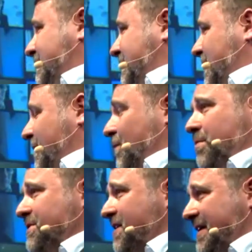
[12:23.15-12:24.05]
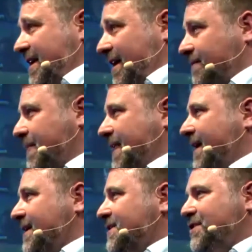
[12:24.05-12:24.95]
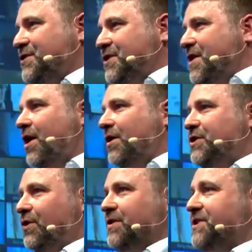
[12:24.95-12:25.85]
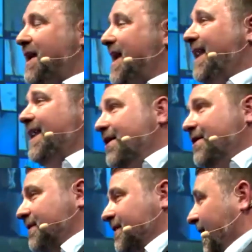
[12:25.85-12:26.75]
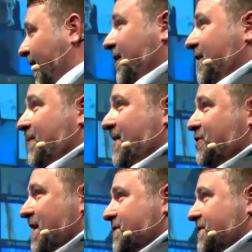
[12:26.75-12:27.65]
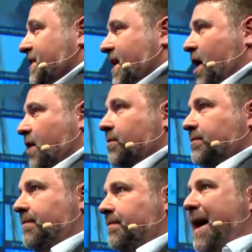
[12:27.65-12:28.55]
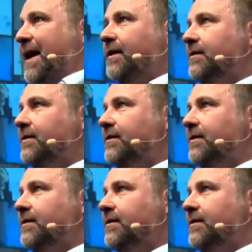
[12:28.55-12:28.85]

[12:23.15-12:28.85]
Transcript: Like, what was I thinking? So I used to knock on the door and say, hello, are you interested? No. Bang.